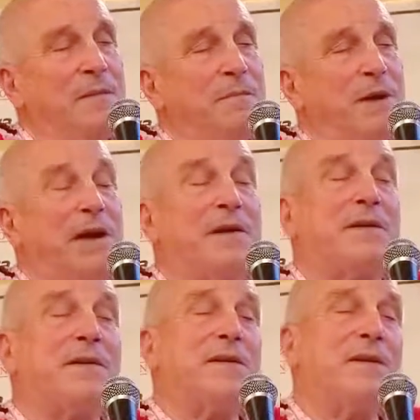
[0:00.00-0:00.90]

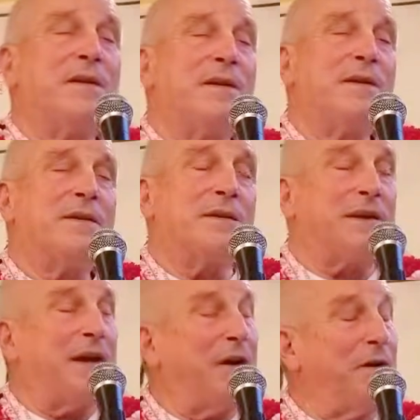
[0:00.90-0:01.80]
But, just
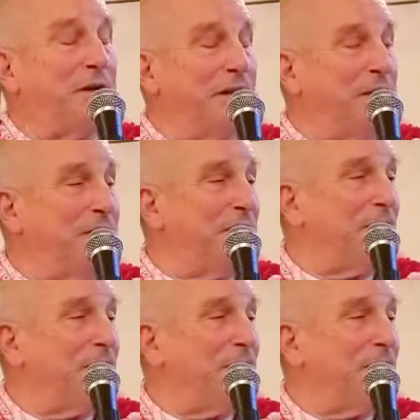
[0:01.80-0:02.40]
like our deities in